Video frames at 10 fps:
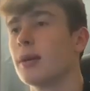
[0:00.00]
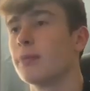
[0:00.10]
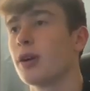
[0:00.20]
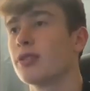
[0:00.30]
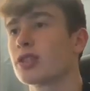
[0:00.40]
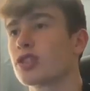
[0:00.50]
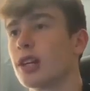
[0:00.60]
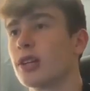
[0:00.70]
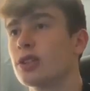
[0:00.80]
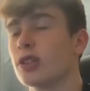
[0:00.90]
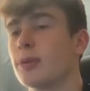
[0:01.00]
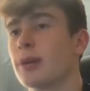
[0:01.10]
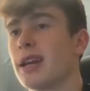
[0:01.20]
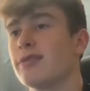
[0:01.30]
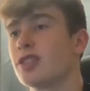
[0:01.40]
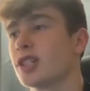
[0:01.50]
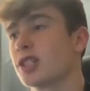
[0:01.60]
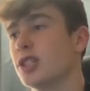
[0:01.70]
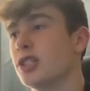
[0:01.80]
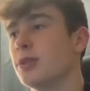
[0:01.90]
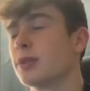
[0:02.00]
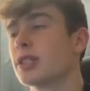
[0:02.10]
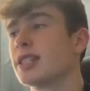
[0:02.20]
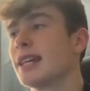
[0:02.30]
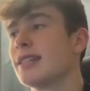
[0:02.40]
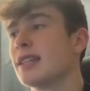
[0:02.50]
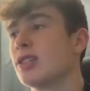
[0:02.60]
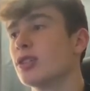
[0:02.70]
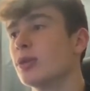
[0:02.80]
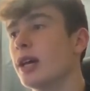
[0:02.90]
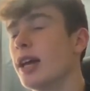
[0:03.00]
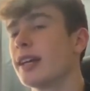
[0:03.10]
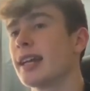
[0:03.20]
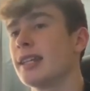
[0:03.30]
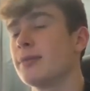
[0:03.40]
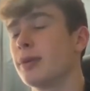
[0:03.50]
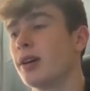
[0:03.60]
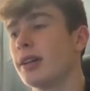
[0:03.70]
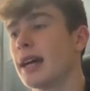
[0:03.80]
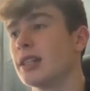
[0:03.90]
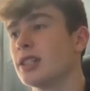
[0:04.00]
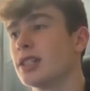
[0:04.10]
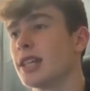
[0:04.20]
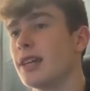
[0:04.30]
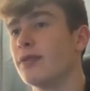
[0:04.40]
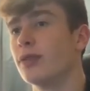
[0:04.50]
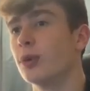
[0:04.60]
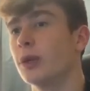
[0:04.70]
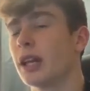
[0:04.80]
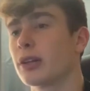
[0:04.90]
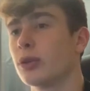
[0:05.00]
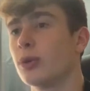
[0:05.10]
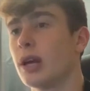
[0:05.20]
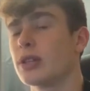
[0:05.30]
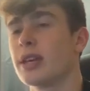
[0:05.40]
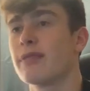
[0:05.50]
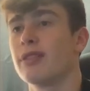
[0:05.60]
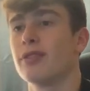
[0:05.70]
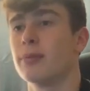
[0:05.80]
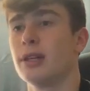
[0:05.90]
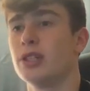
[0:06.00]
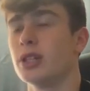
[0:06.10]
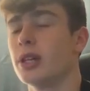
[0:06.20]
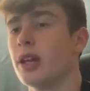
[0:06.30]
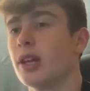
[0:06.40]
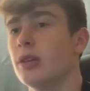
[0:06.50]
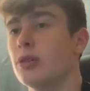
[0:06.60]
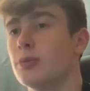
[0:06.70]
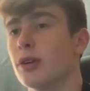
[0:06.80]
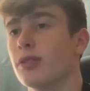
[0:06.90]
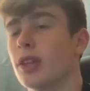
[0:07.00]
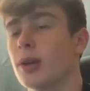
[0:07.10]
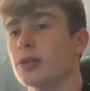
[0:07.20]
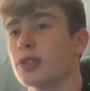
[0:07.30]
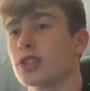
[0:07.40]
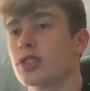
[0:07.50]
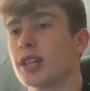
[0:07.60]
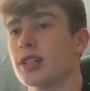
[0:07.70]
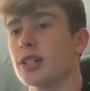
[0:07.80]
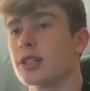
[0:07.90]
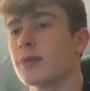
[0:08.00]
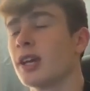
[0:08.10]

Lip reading: Both your strikers on the player instructions, you want to stay central, get in behind and stay forward, like always on every formation. Use both of those on your strikers.